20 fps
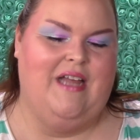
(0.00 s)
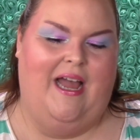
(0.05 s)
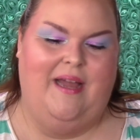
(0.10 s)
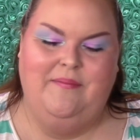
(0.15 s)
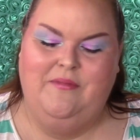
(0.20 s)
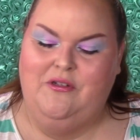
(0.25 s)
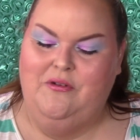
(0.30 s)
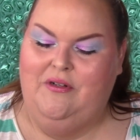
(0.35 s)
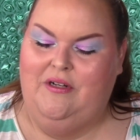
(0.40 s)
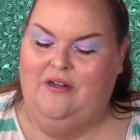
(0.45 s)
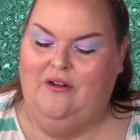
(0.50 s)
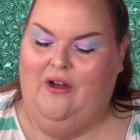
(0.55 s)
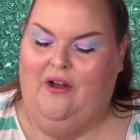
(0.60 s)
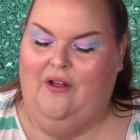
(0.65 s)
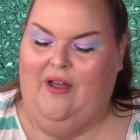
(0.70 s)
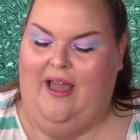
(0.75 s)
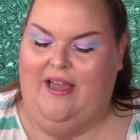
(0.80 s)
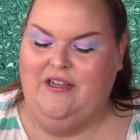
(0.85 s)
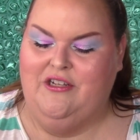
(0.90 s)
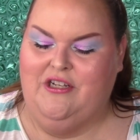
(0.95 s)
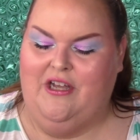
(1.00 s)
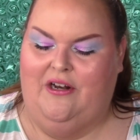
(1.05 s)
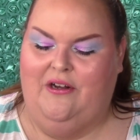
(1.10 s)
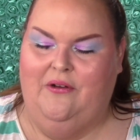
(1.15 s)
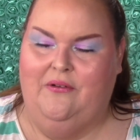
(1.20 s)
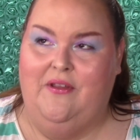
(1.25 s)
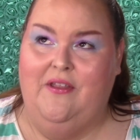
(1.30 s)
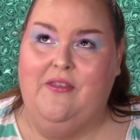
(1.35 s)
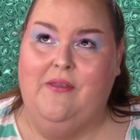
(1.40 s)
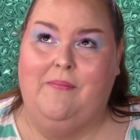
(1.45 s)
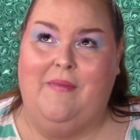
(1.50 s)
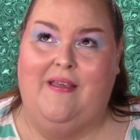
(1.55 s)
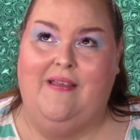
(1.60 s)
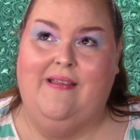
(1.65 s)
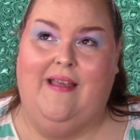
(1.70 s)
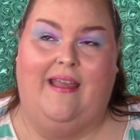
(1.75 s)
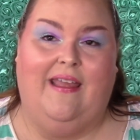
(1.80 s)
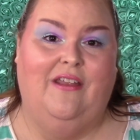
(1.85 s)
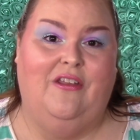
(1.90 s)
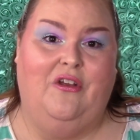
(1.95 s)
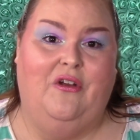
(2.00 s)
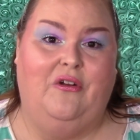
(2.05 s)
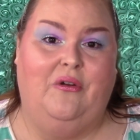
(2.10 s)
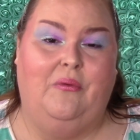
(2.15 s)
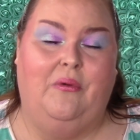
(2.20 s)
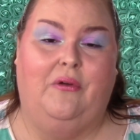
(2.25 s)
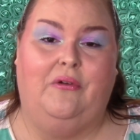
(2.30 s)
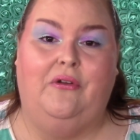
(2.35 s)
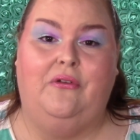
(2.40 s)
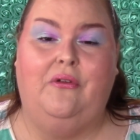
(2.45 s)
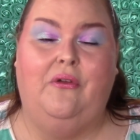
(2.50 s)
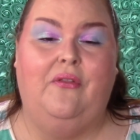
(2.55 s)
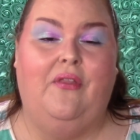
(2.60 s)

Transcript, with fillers: I'm doing it all eyeshadow. This is my second year in a row to do